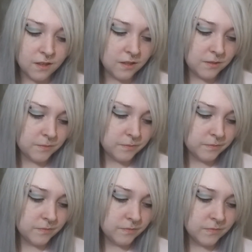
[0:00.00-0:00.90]
Um,
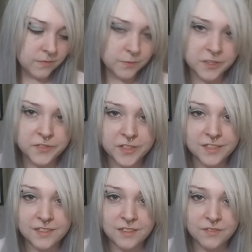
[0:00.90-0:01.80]
the more
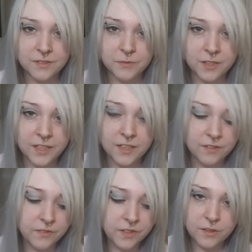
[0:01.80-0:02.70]
free stuff, the more I
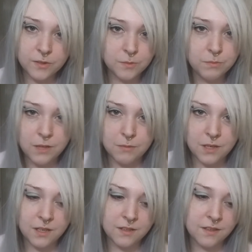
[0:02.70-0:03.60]
can review, blah
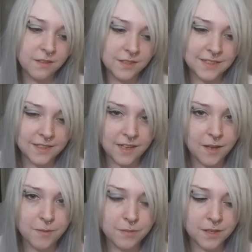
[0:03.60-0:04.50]
blah, things like
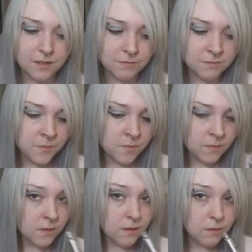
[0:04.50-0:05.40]
that. But,
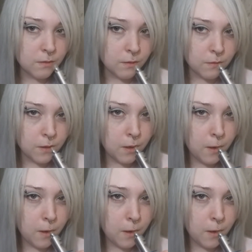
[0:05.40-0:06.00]
you know.